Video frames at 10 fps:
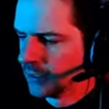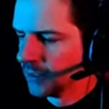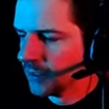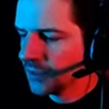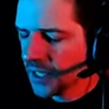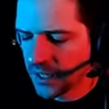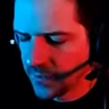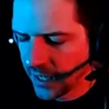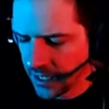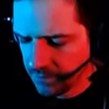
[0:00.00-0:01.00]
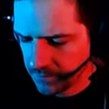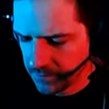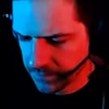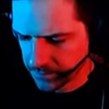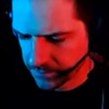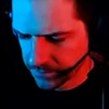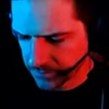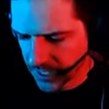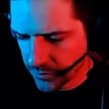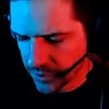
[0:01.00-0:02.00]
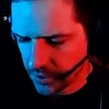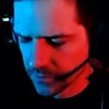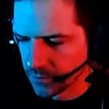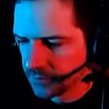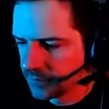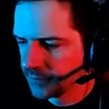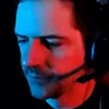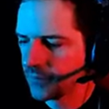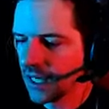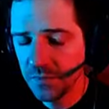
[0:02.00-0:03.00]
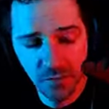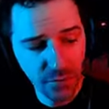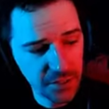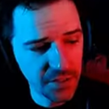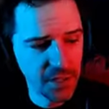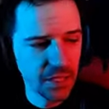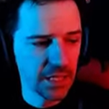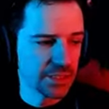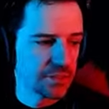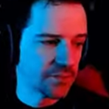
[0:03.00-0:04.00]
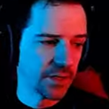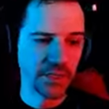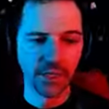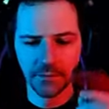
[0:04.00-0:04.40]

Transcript: What's up, E-Man? How are you? I'm switching sunglasses right now.